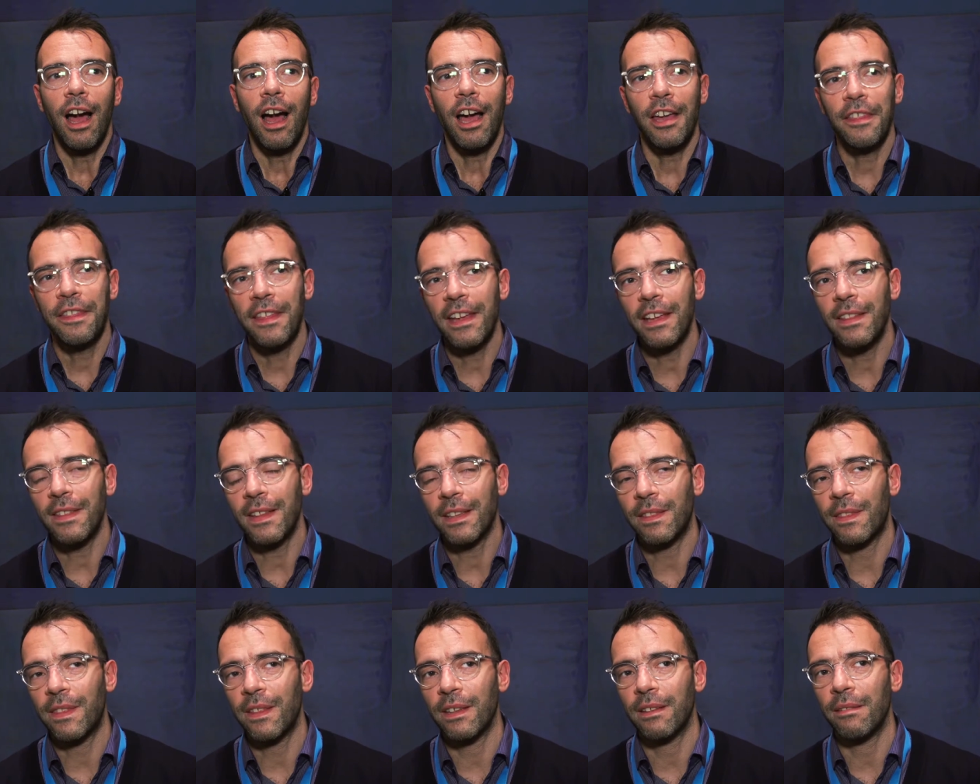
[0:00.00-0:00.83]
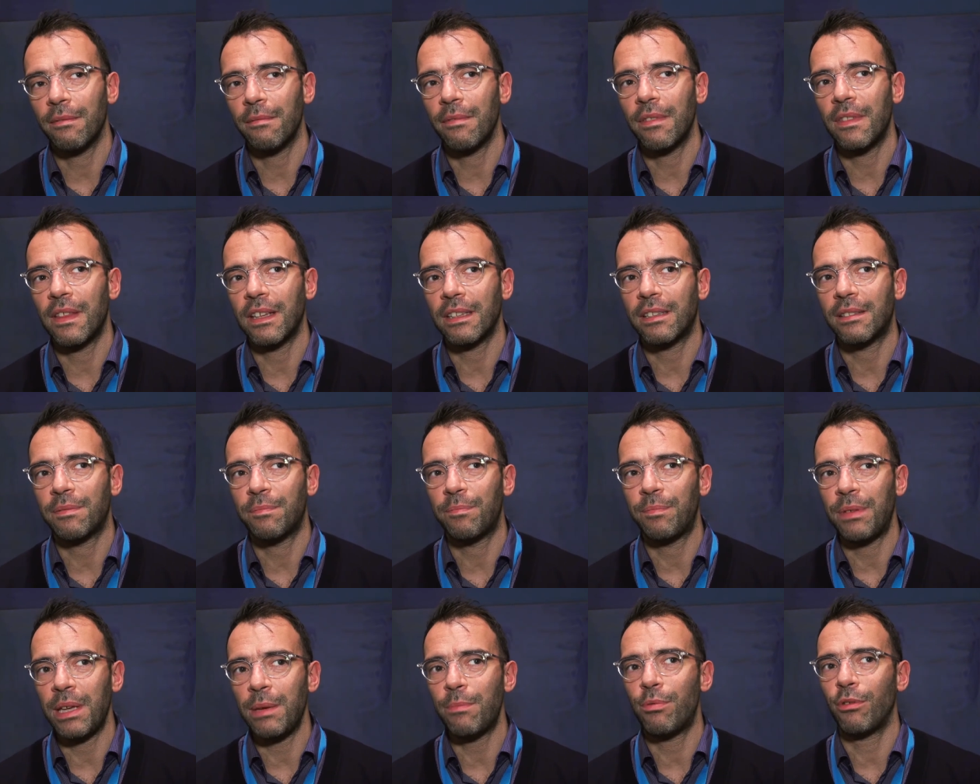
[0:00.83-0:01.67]
I think that the,
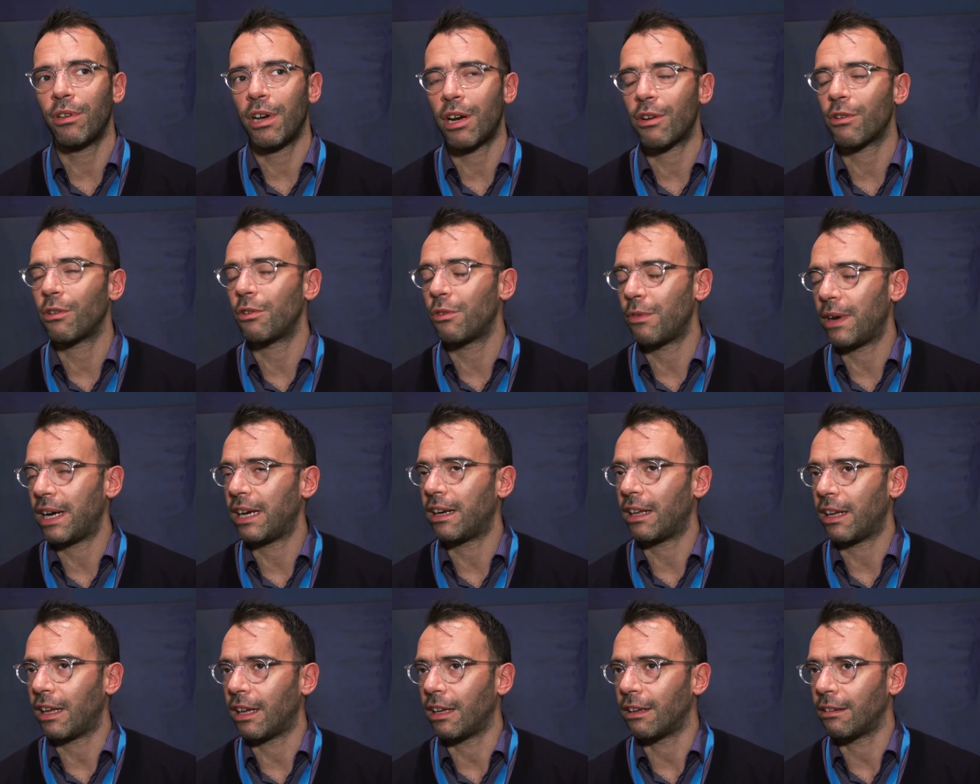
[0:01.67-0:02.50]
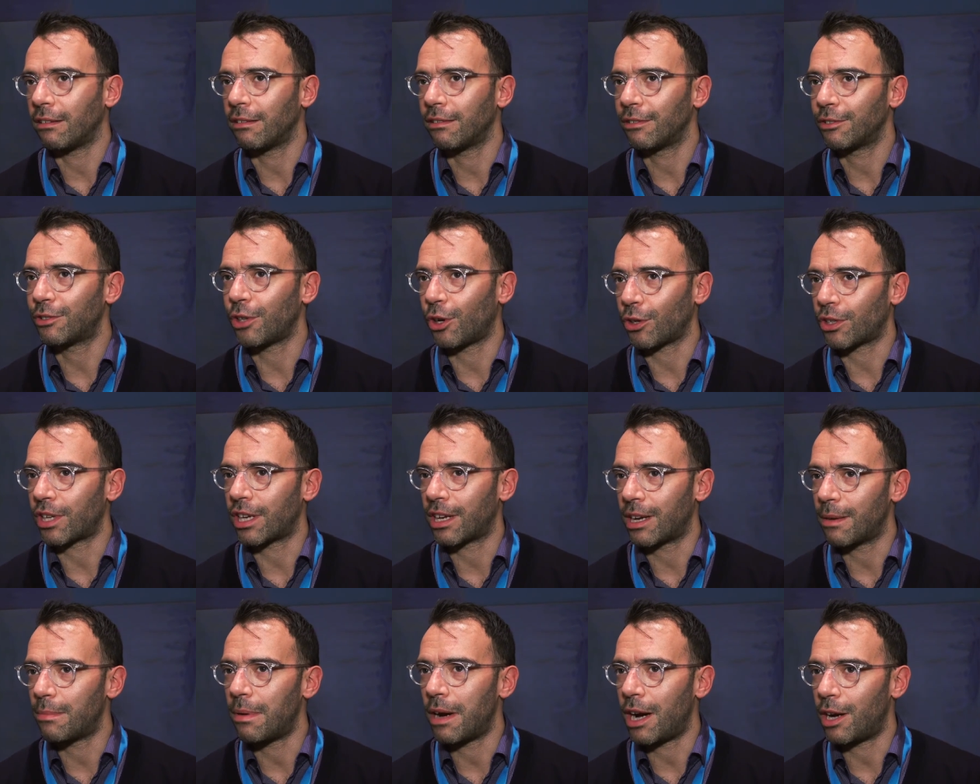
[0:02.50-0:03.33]
that people are already
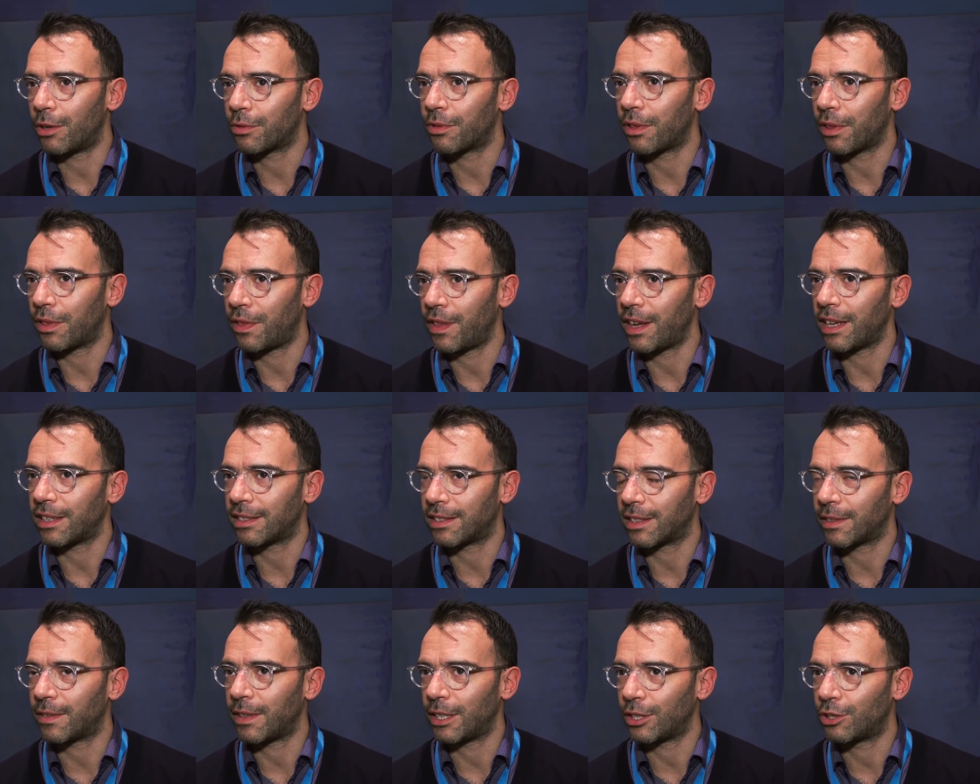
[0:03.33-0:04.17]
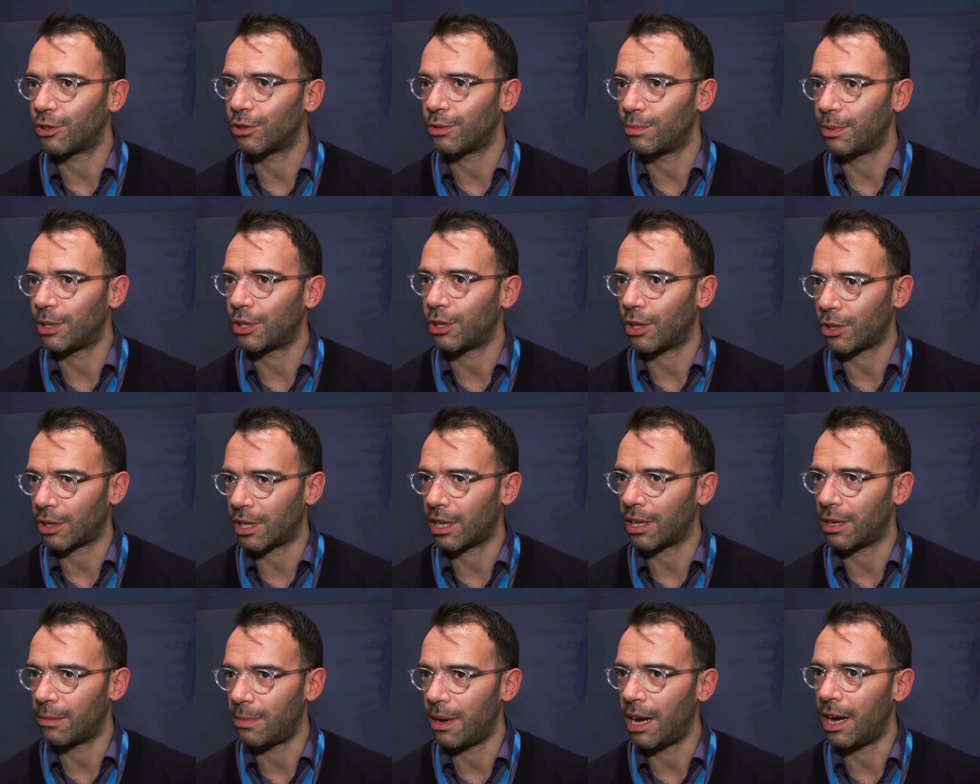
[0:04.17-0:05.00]
talking about the things that they should be
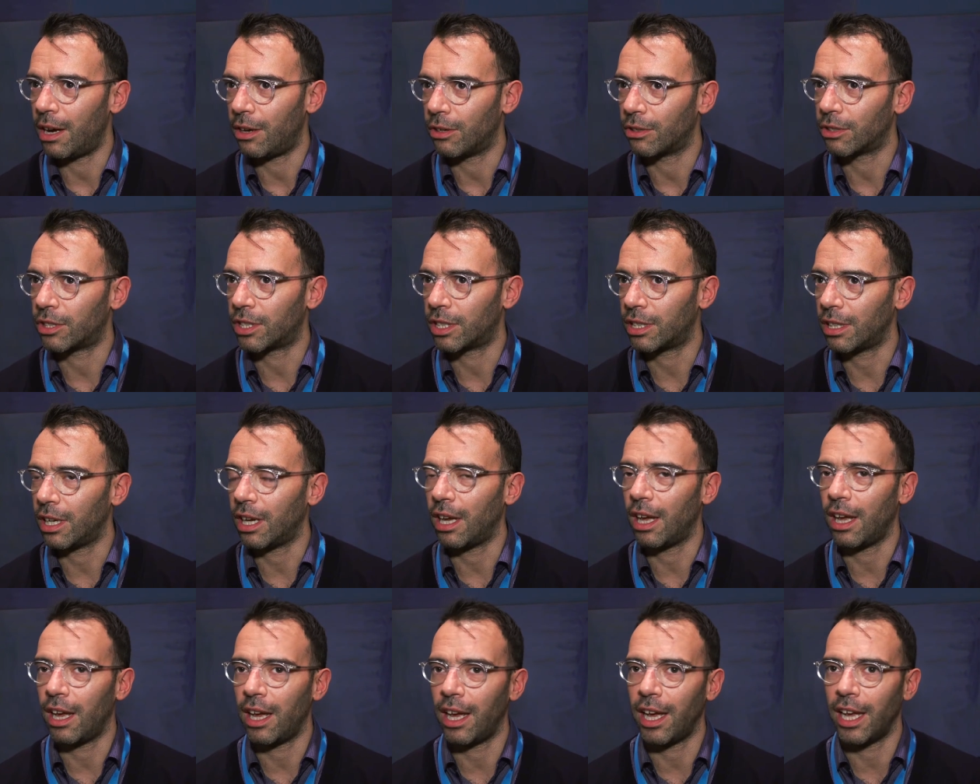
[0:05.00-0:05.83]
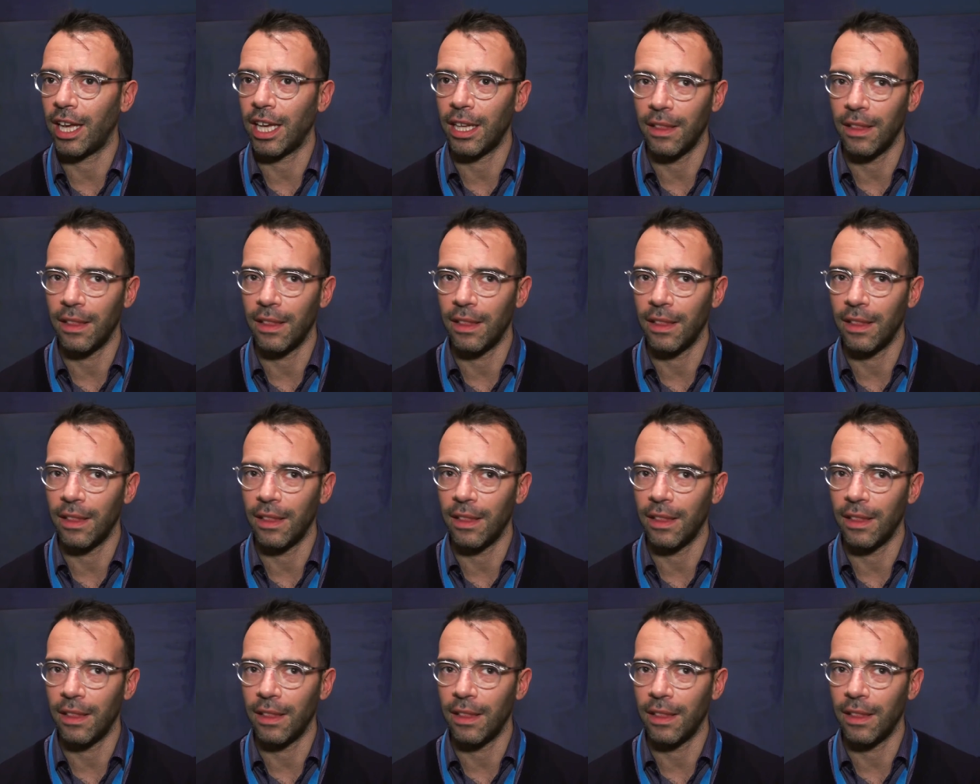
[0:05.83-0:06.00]
talking about uh,